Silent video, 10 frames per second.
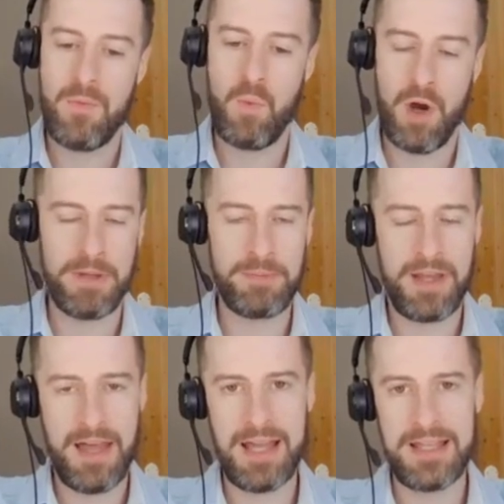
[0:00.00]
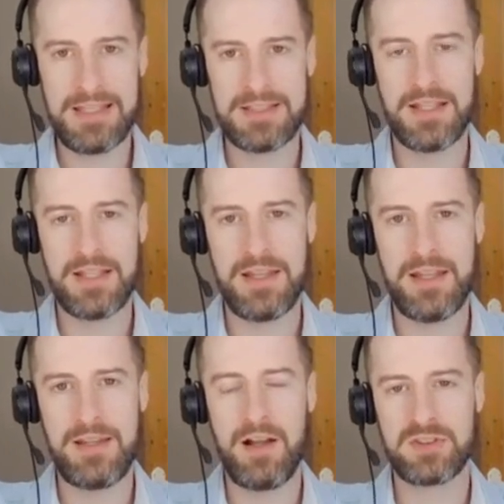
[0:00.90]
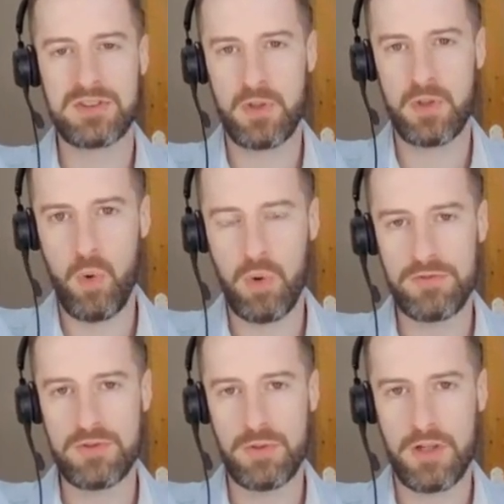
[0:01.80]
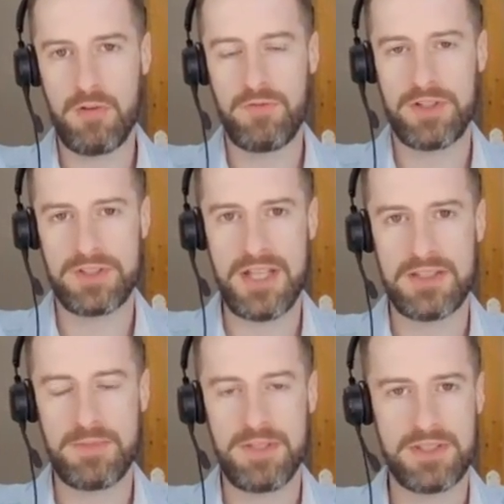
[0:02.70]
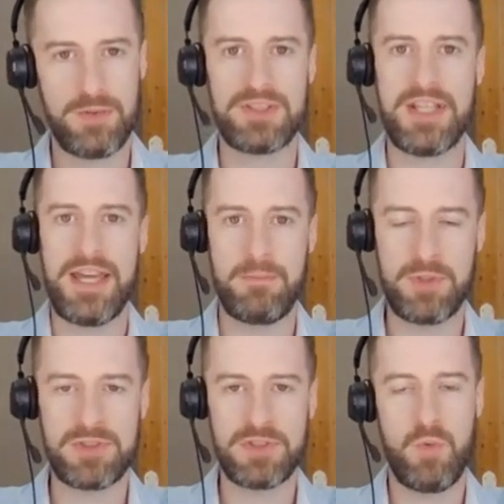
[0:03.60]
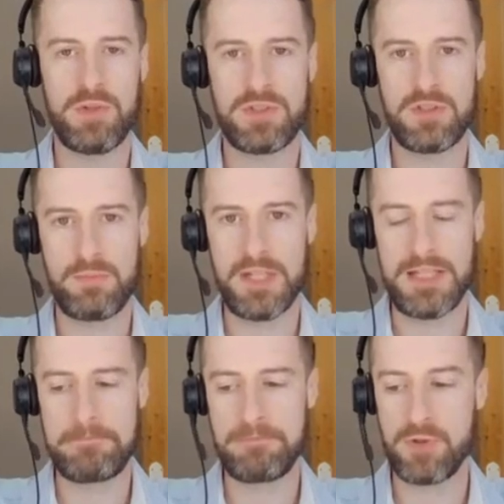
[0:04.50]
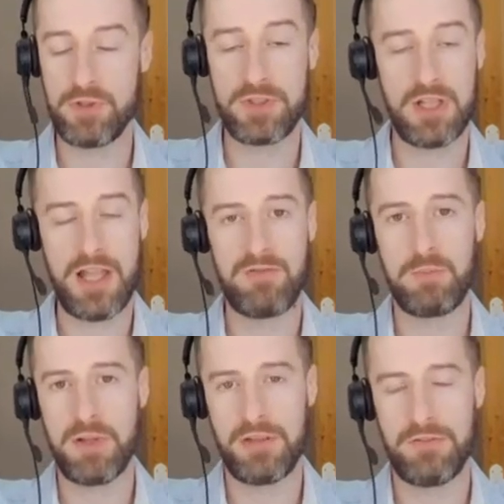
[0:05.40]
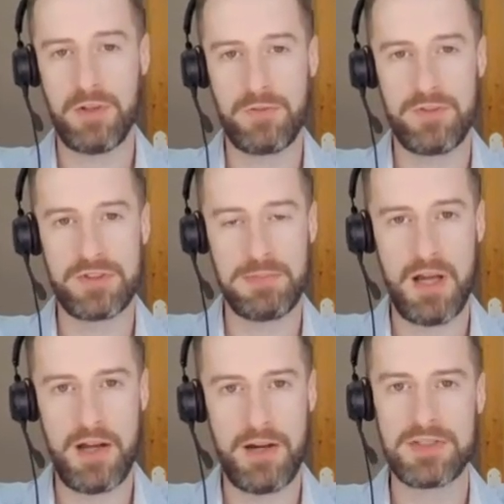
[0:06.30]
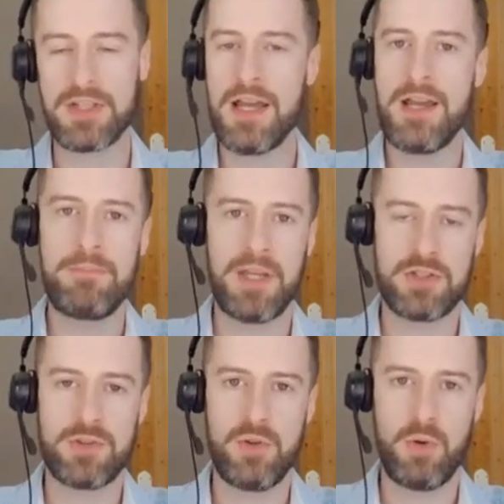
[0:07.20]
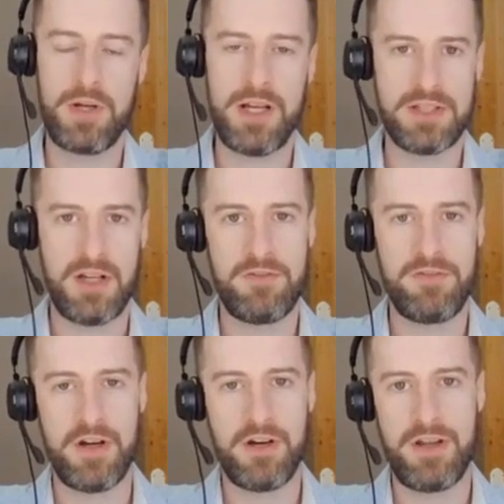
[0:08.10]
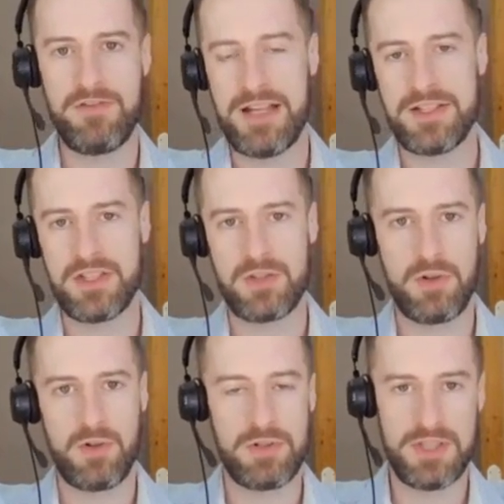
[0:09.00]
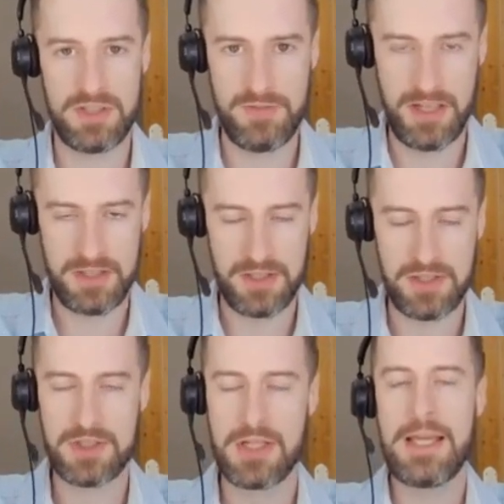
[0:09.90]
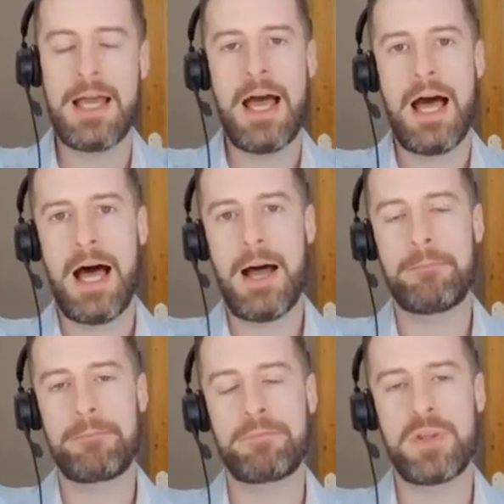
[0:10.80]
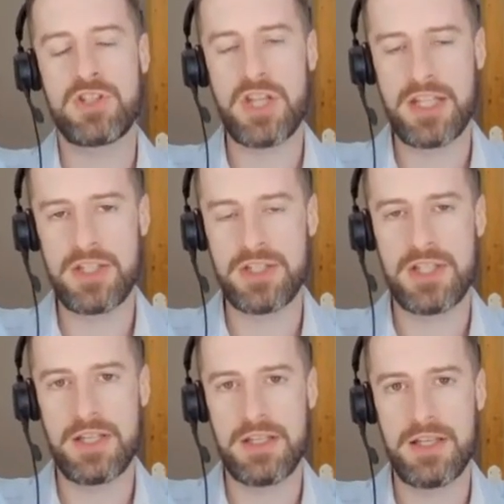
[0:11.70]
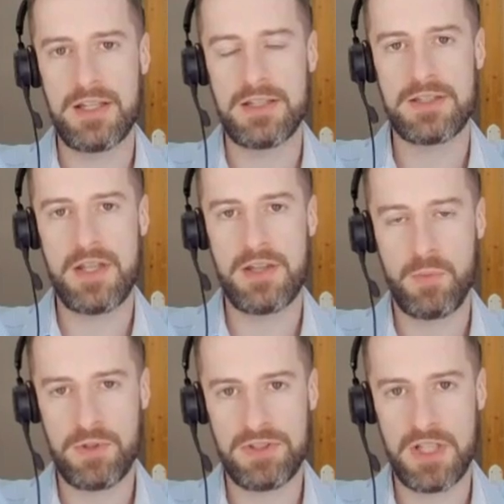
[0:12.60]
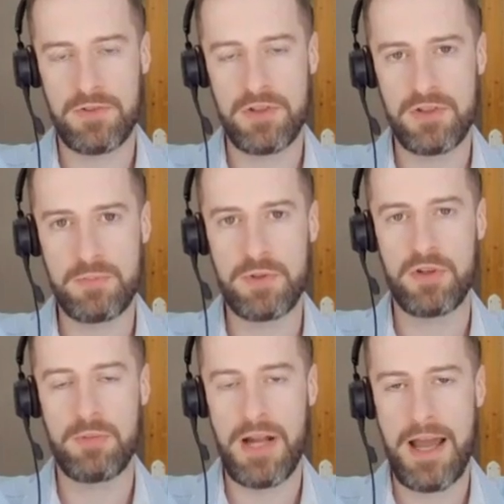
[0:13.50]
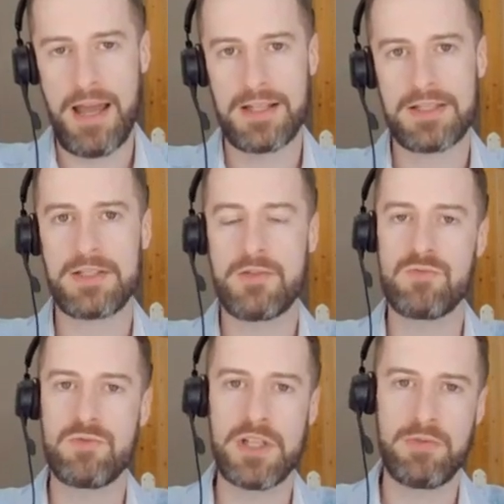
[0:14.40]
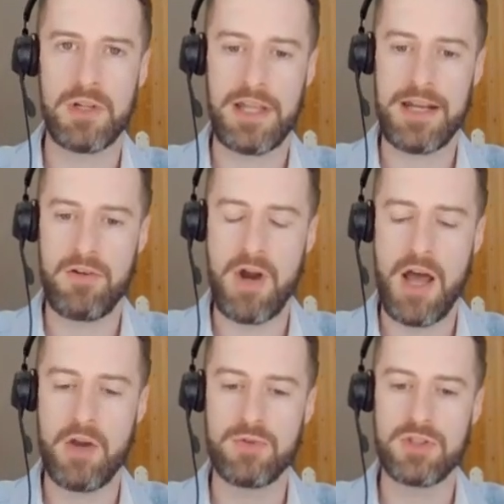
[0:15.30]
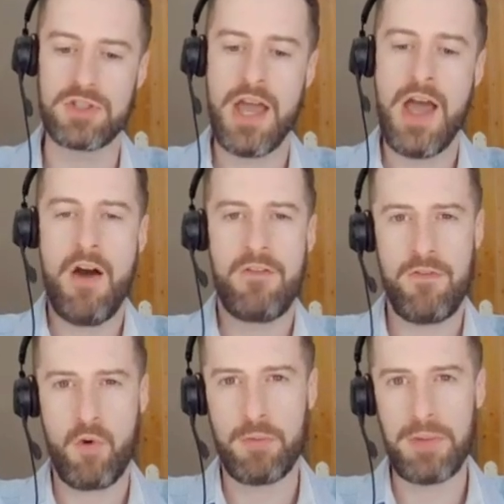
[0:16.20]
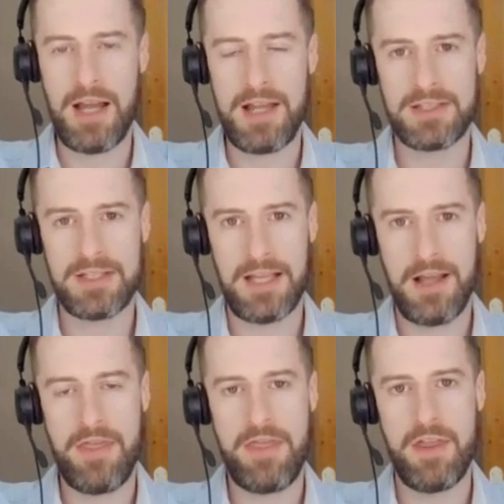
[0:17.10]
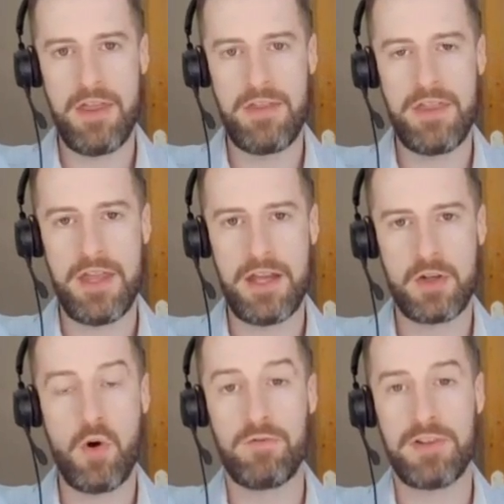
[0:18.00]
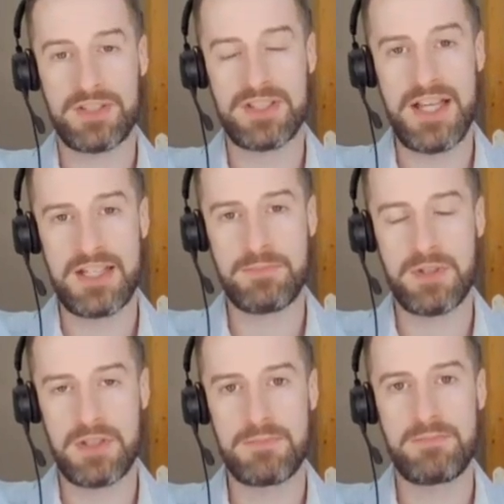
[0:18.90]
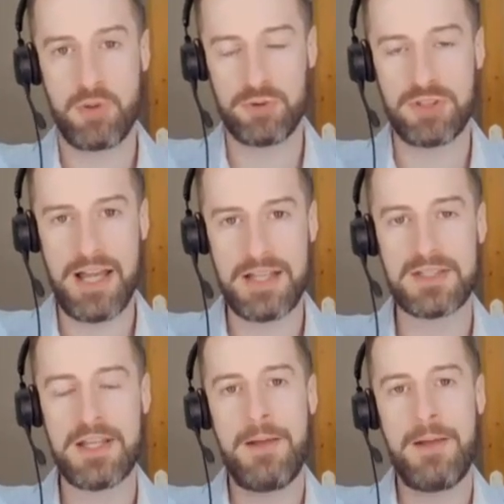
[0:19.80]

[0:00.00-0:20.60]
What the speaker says: what I mean by that is that the ultimate goal of doing a conflicts assessment is still the same. We still want to be producing a level playing field for suppliers, making sure no one has an unfair advantage or disadvantage. But the changes that we're seeing for the new Procurement Act really relate around formalizing the conflicts assessment process